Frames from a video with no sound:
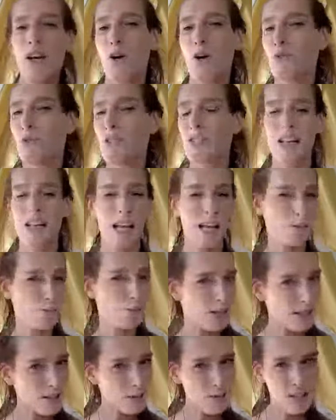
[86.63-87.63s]
Often like
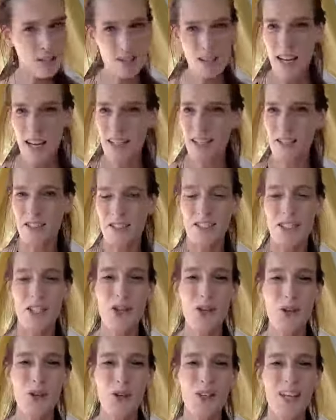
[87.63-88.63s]
breast massage is
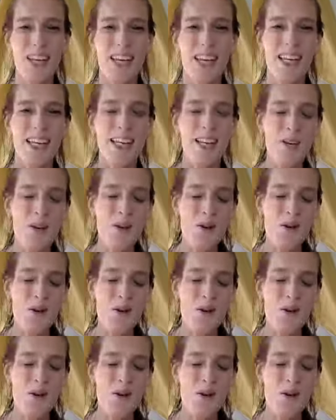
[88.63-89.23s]
included.